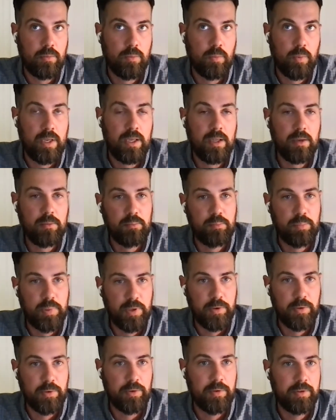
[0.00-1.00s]
we can
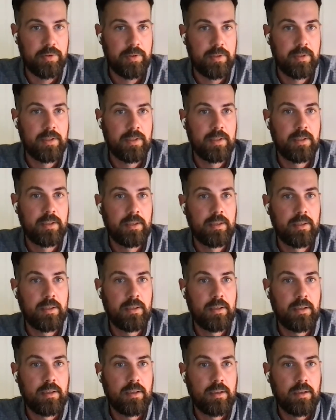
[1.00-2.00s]
build
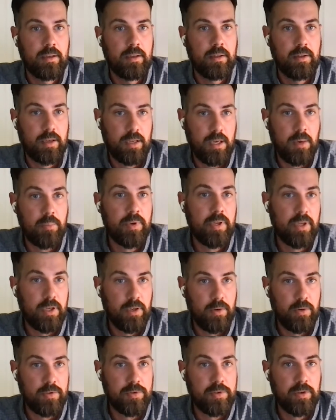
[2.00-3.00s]
the company and
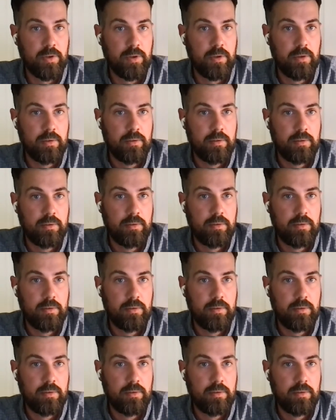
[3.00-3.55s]
culture